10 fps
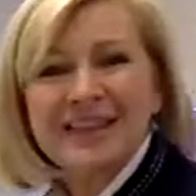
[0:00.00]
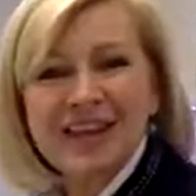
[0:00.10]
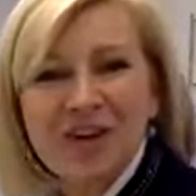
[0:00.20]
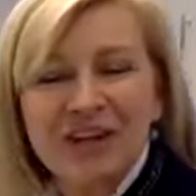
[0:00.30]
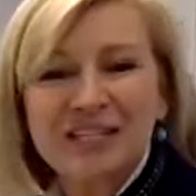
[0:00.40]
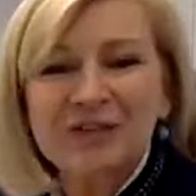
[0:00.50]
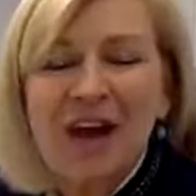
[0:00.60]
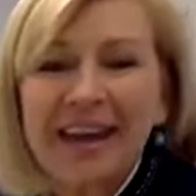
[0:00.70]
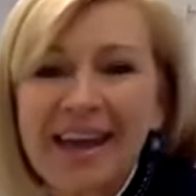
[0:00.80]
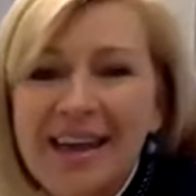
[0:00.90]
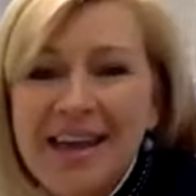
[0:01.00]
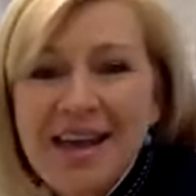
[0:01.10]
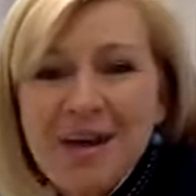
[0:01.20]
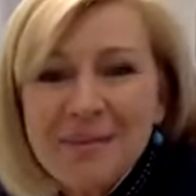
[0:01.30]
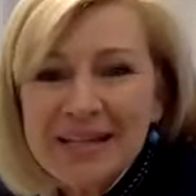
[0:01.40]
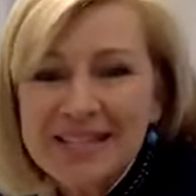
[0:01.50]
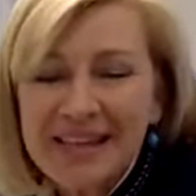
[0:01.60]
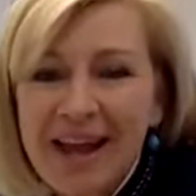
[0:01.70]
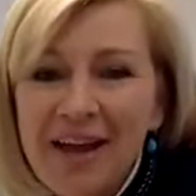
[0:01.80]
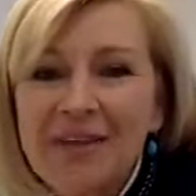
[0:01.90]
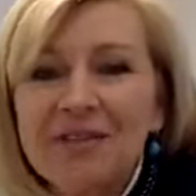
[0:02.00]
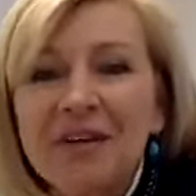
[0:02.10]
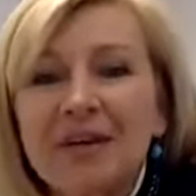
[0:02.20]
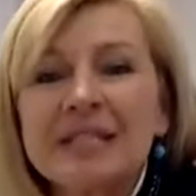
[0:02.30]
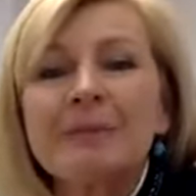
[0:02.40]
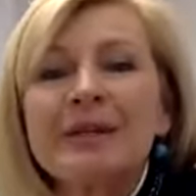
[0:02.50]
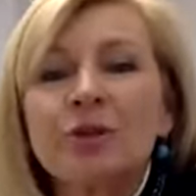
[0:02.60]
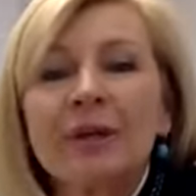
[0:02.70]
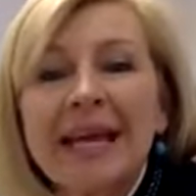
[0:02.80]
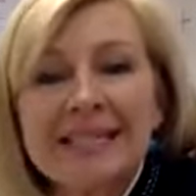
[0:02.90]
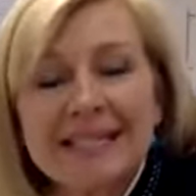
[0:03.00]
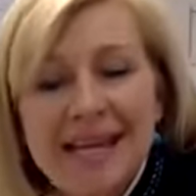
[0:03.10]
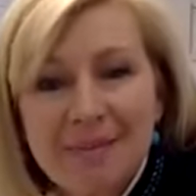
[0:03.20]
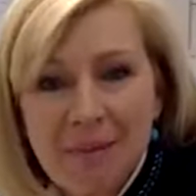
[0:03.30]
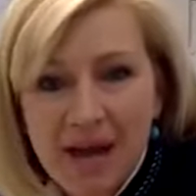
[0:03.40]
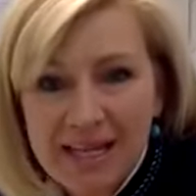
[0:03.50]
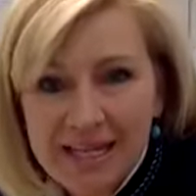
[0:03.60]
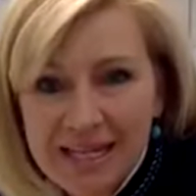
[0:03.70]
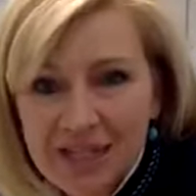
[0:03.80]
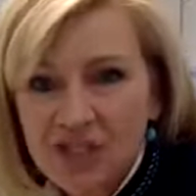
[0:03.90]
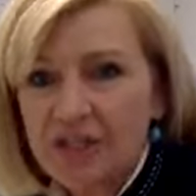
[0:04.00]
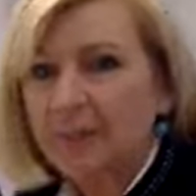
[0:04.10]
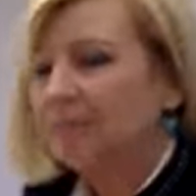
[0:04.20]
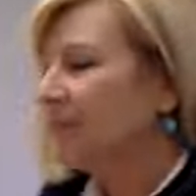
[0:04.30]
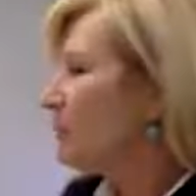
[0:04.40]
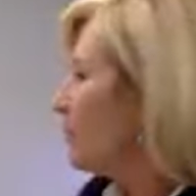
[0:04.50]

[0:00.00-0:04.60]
Thank God it's Friday. But today I have a very special guest in my kitchen, the